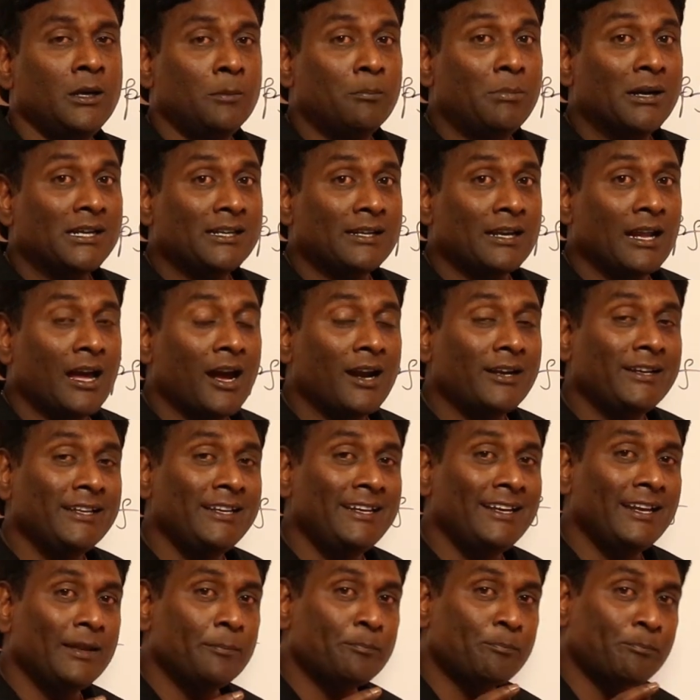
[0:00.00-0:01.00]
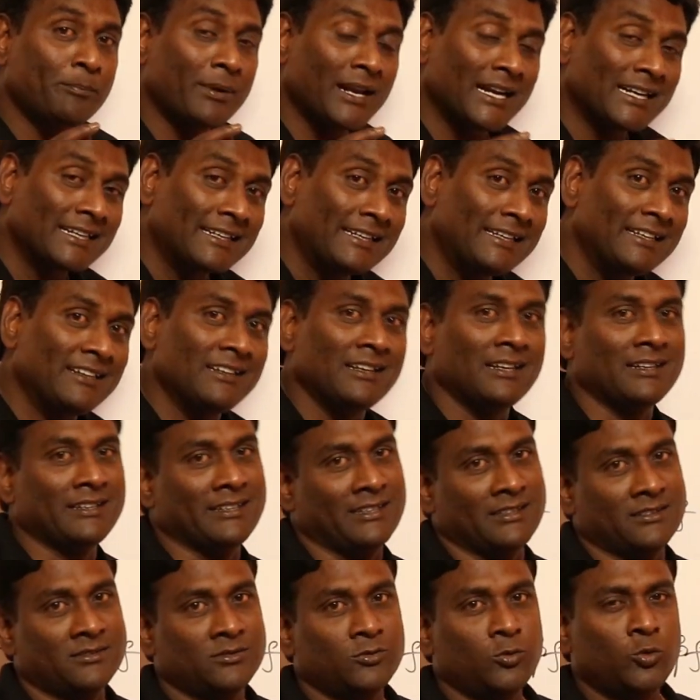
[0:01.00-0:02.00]
but not in practical
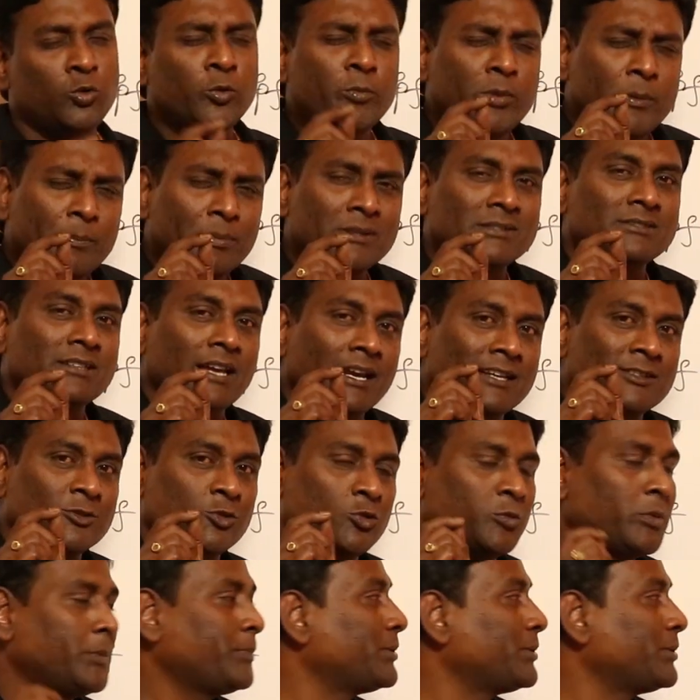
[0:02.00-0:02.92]
case, to be precise.